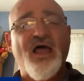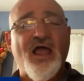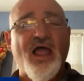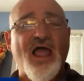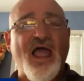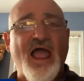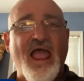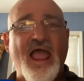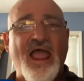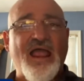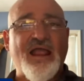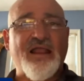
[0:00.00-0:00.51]

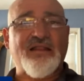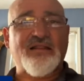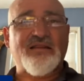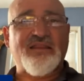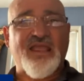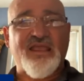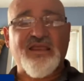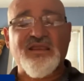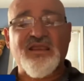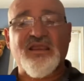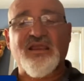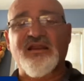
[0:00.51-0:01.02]
And
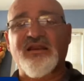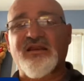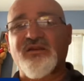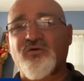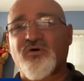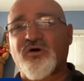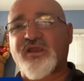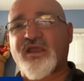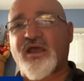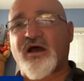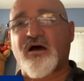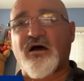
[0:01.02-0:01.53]
taking into
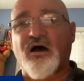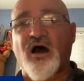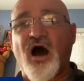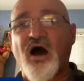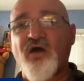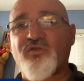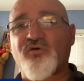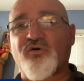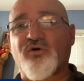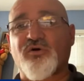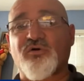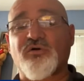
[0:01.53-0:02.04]
account
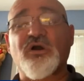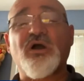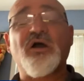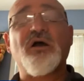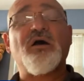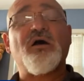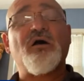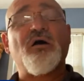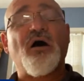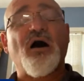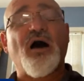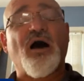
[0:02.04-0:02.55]
other
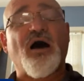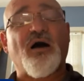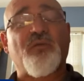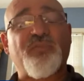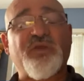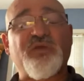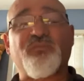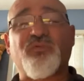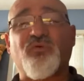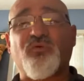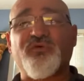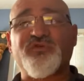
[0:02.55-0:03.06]

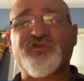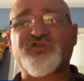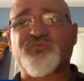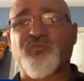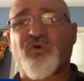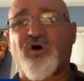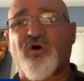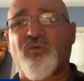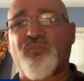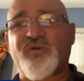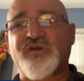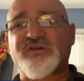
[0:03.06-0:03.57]
people with
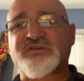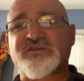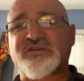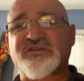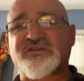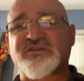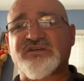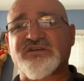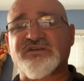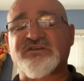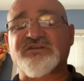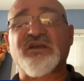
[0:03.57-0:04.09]
small
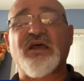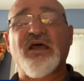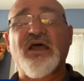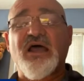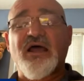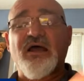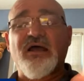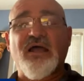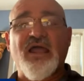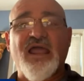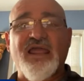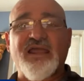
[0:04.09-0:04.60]
businesses,
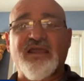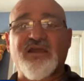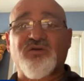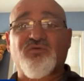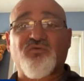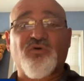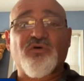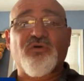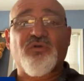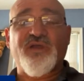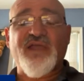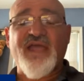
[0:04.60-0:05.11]
it could
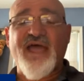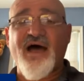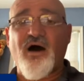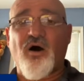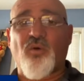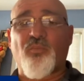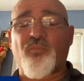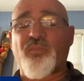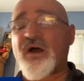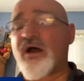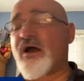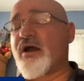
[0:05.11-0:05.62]
really
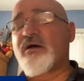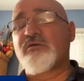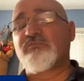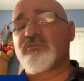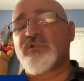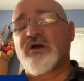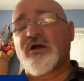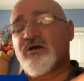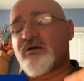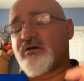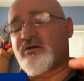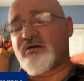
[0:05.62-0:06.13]
help.
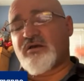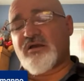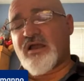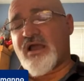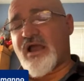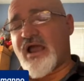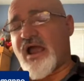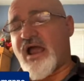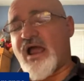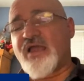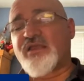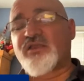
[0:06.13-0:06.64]

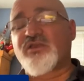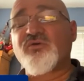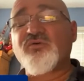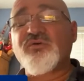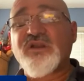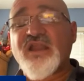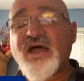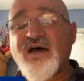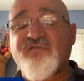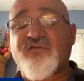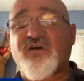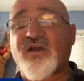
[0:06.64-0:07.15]
You'd
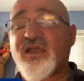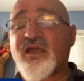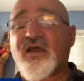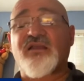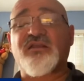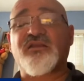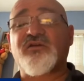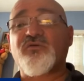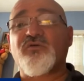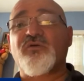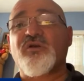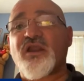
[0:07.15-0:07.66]

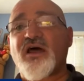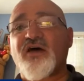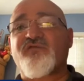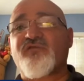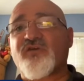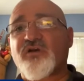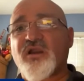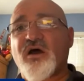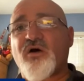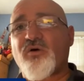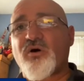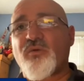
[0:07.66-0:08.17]
never
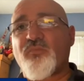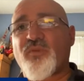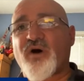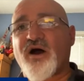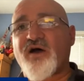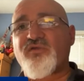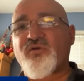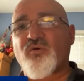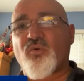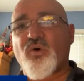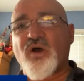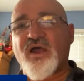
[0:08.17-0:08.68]
know it by
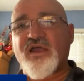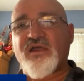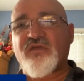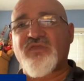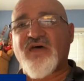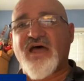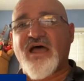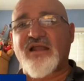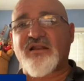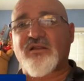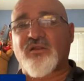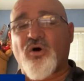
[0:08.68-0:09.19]
the way
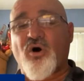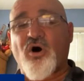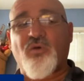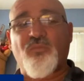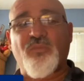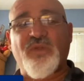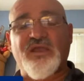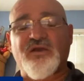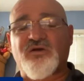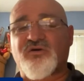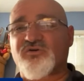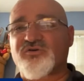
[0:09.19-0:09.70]
that
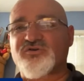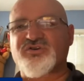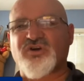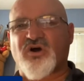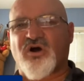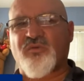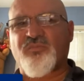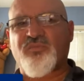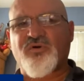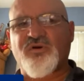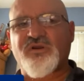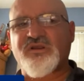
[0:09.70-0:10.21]
lawmakers are
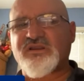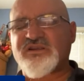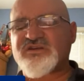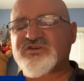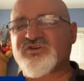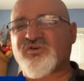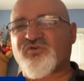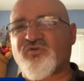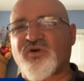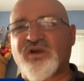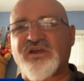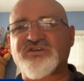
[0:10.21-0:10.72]
putting these
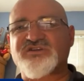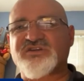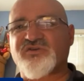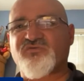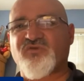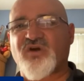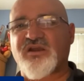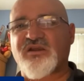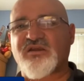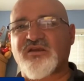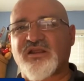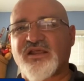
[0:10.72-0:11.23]
crazy
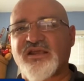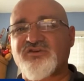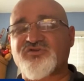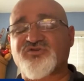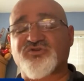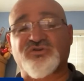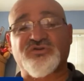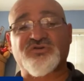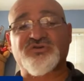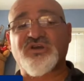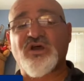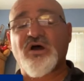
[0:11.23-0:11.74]

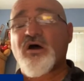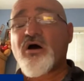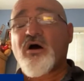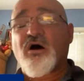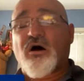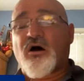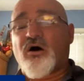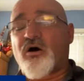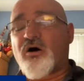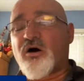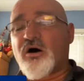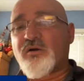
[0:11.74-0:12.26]
regulations
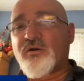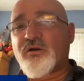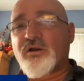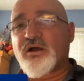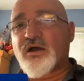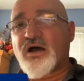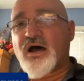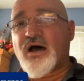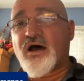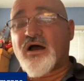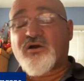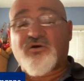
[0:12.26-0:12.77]
on
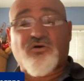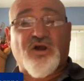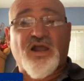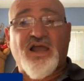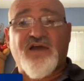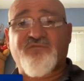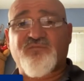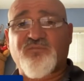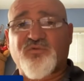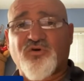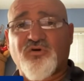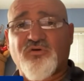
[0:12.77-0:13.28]

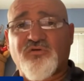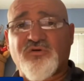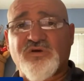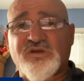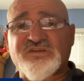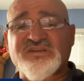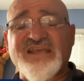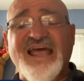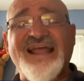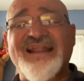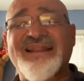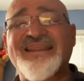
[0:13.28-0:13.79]
craft breweries.
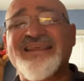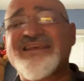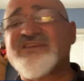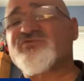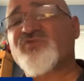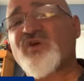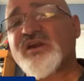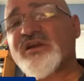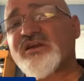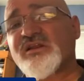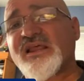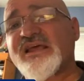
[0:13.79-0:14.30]
And these
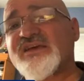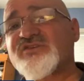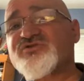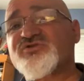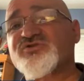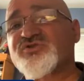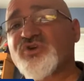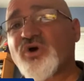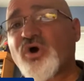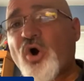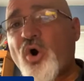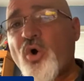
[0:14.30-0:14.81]
regulations
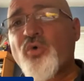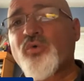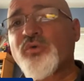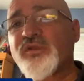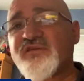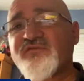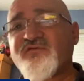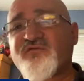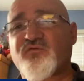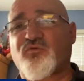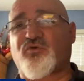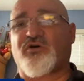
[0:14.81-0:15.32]
are only
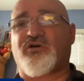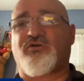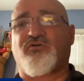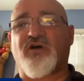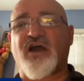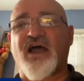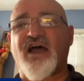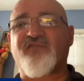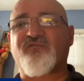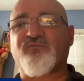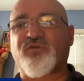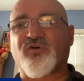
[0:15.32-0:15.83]
for
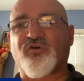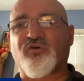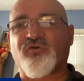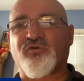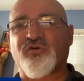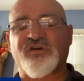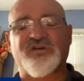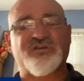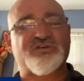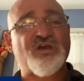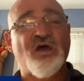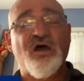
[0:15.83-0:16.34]
craft
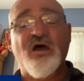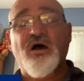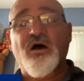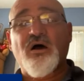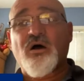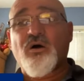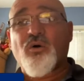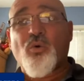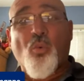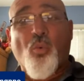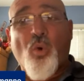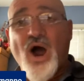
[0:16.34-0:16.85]
breweries.
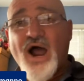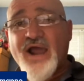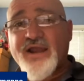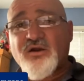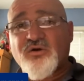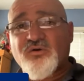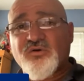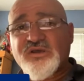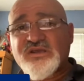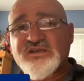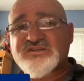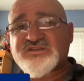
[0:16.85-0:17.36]

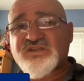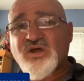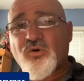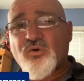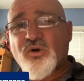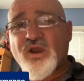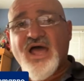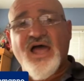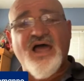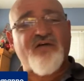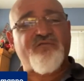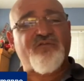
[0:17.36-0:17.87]
Wineries don't
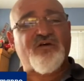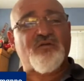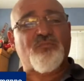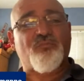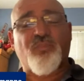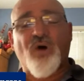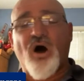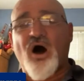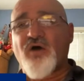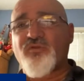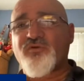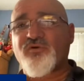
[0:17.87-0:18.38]
have it.
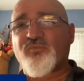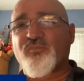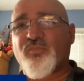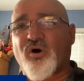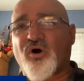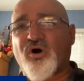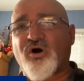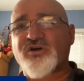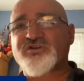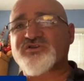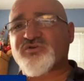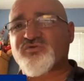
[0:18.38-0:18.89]
Other
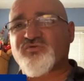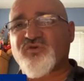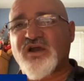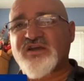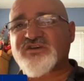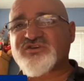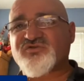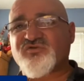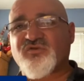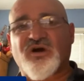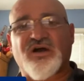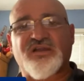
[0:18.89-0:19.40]
bars and
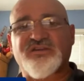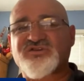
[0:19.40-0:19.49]
restaurants